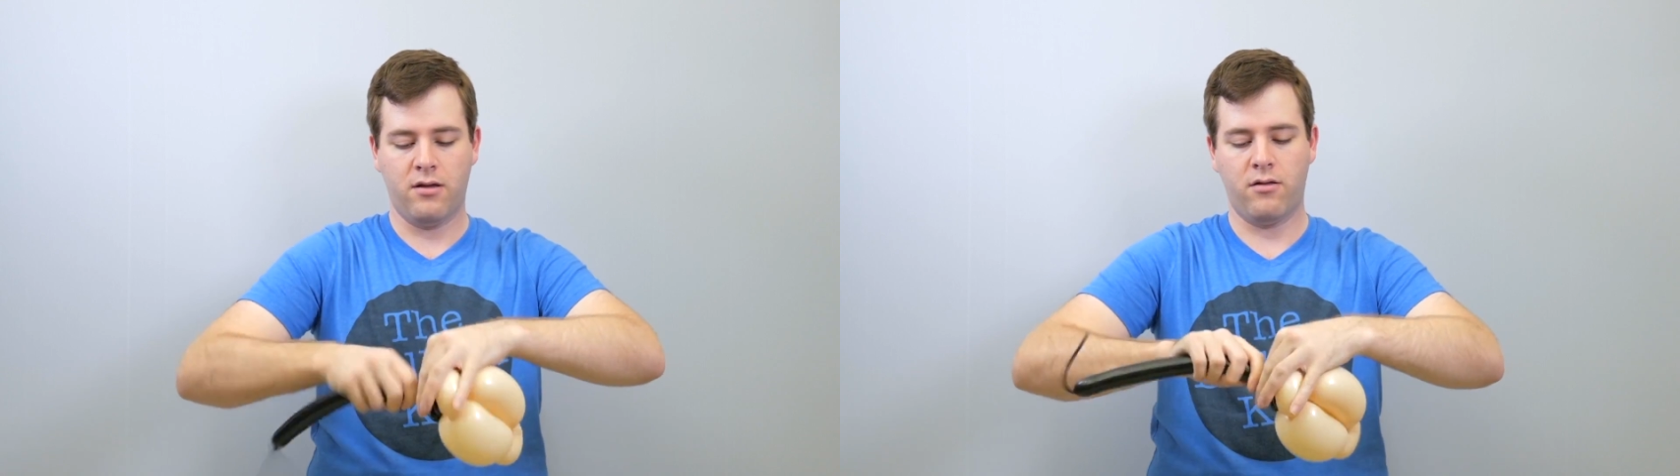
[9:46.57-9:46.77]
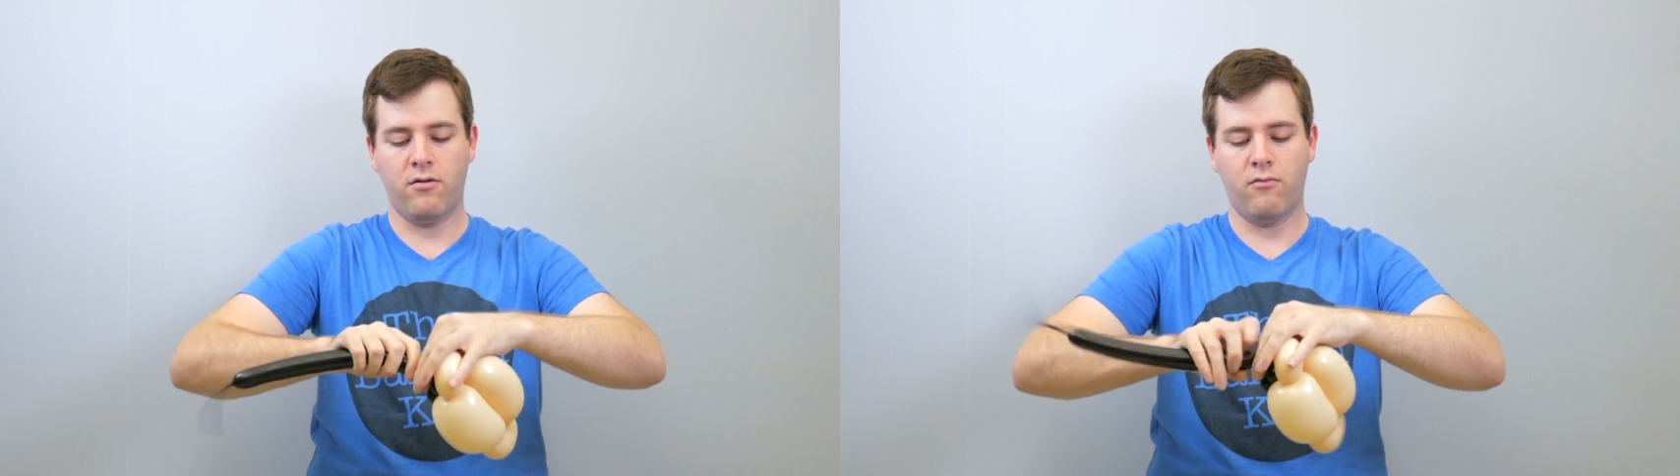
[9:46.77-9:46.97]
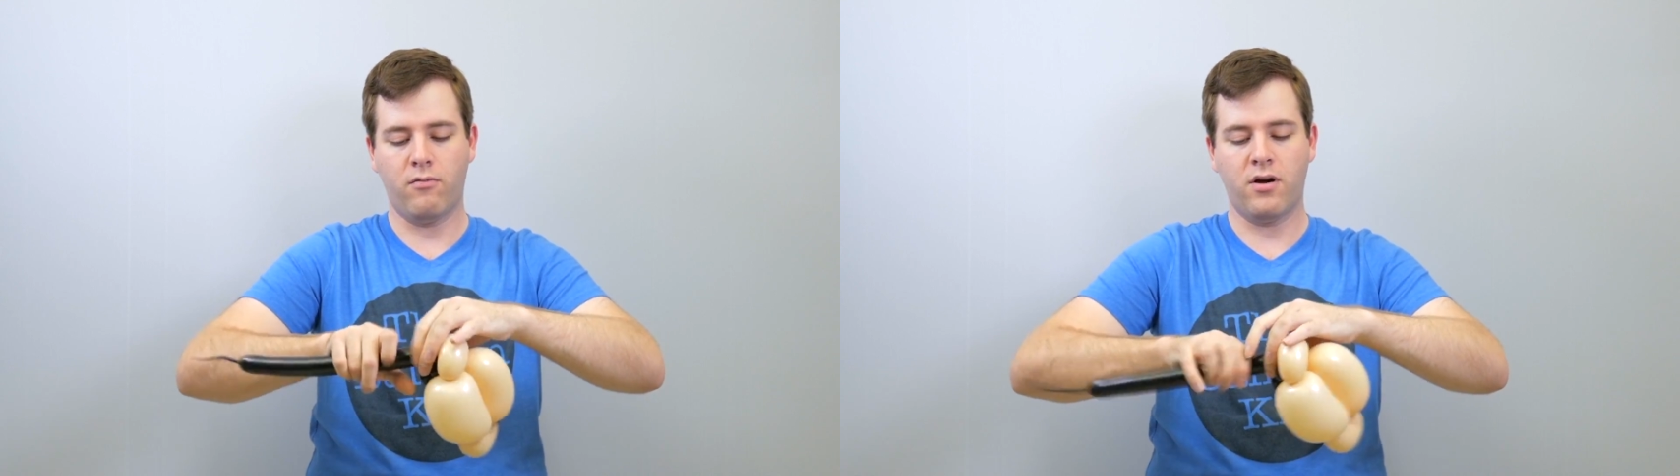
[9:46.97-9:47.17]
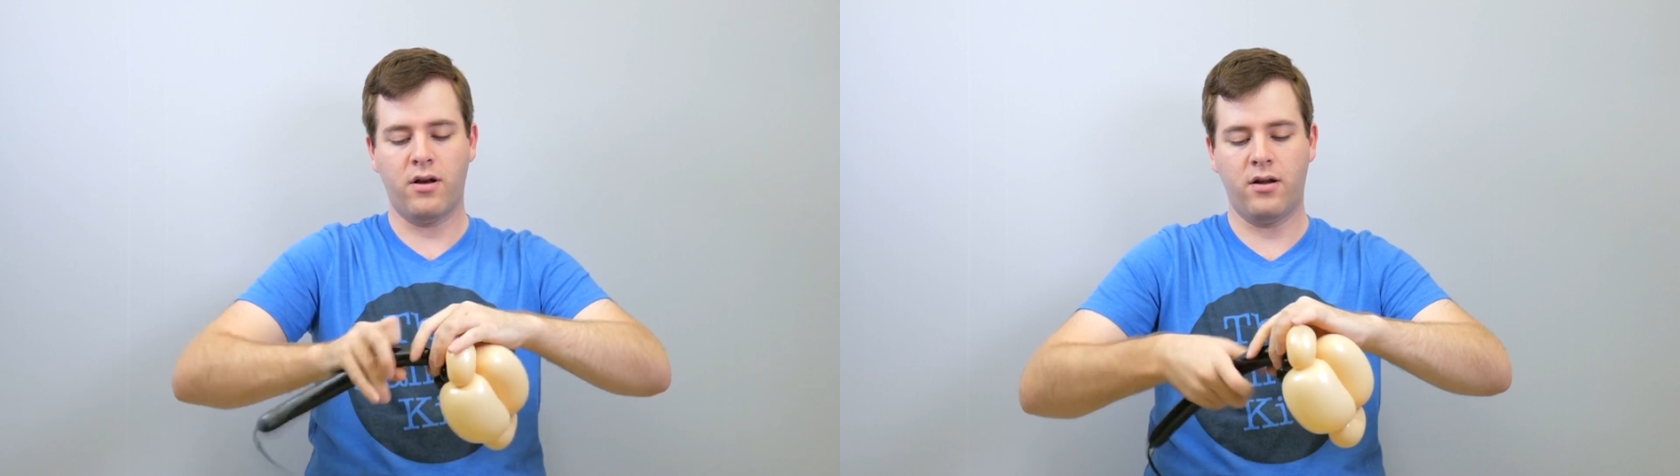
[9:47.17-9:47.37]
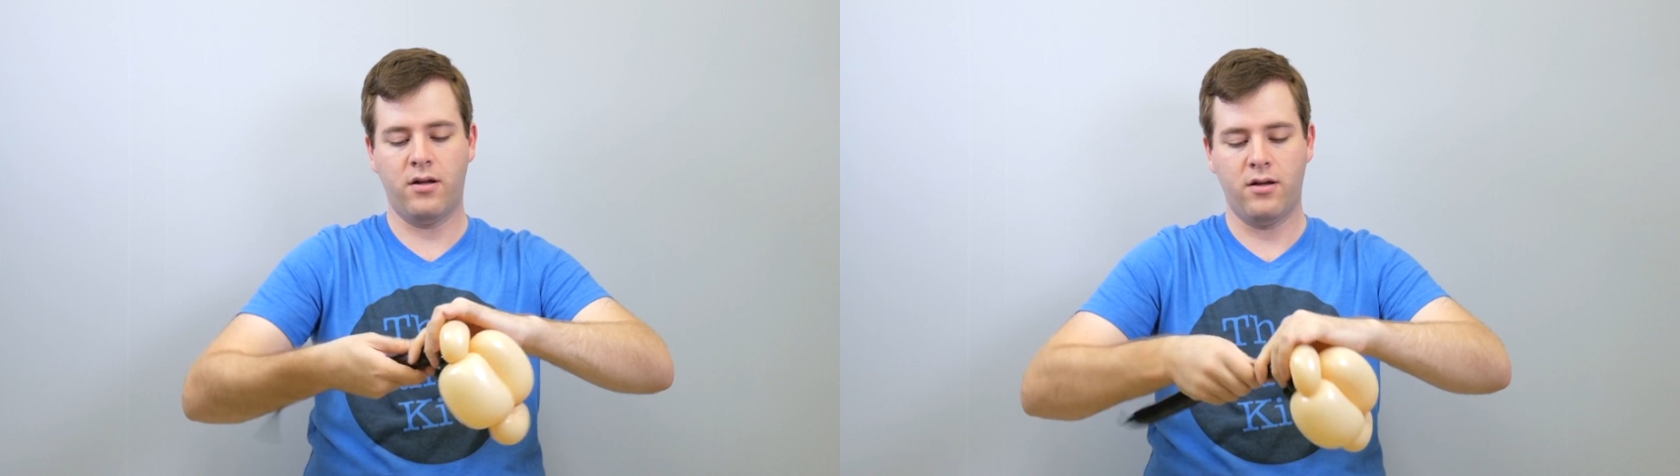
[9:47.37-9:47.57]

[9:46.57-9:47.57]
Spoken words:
Do 1,